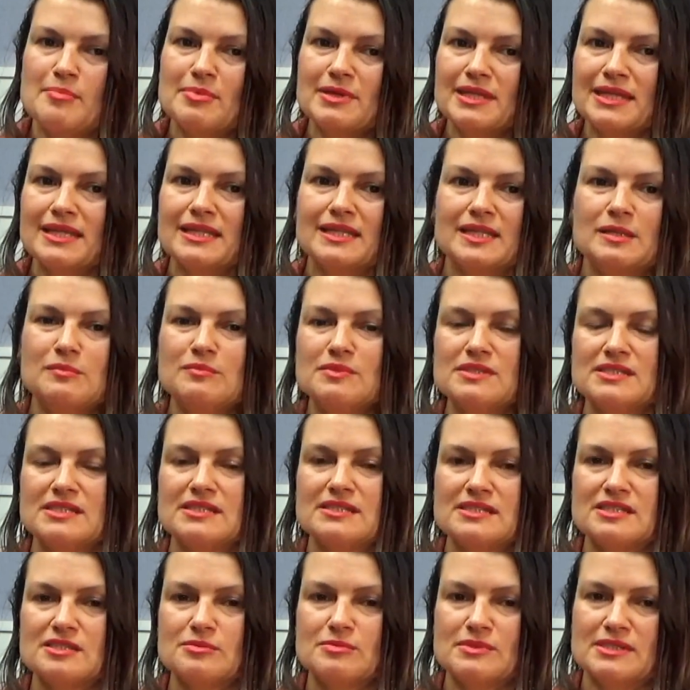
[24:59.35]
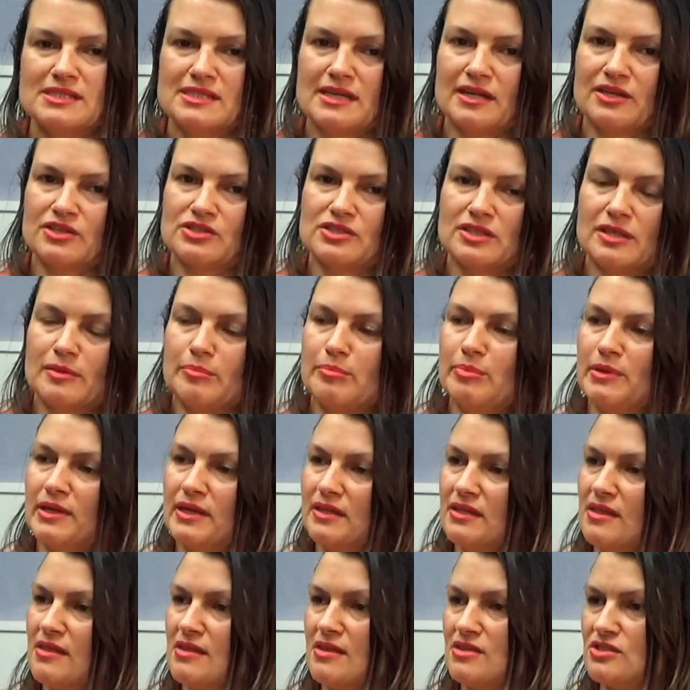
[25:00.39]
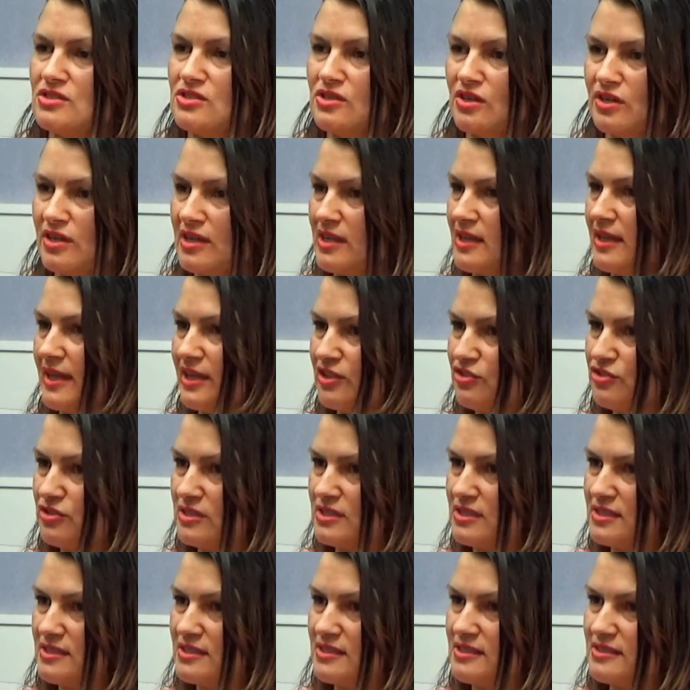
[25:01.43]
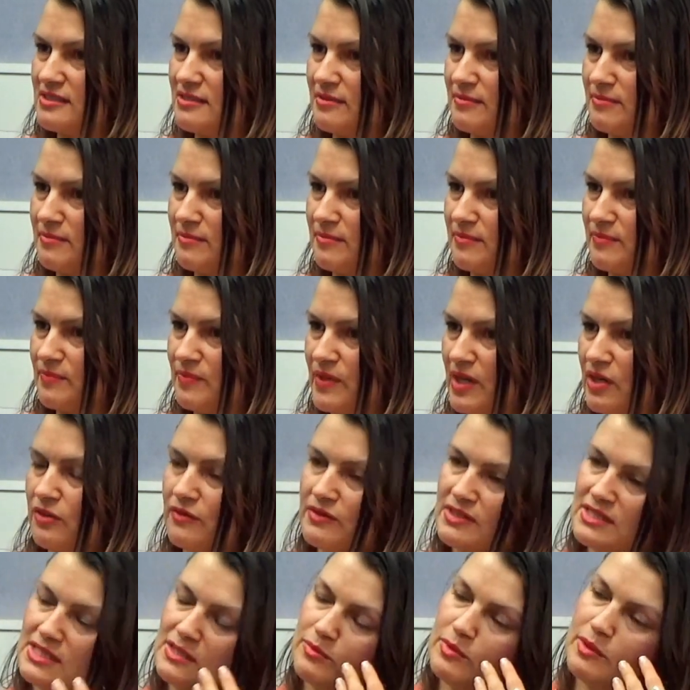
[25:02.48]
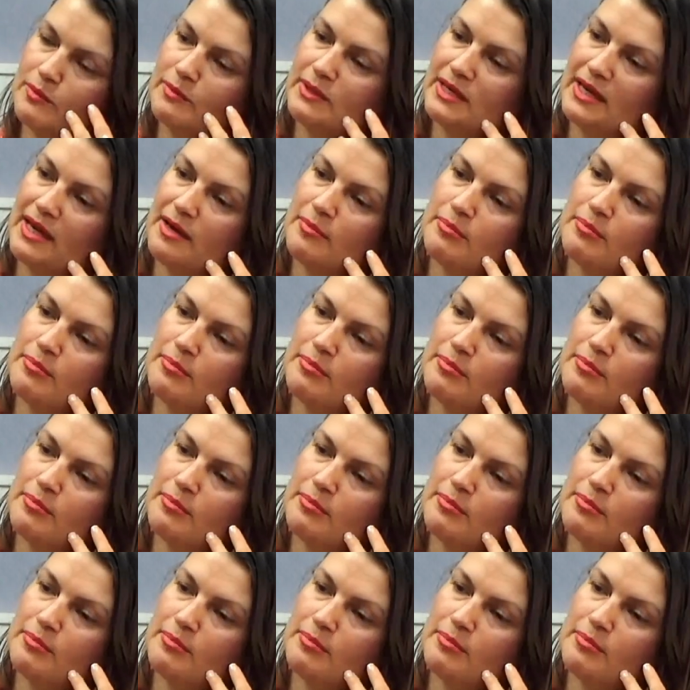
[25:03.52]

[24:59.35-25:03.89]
But the lymph system is actually bigger than the circulatory system. And obviously when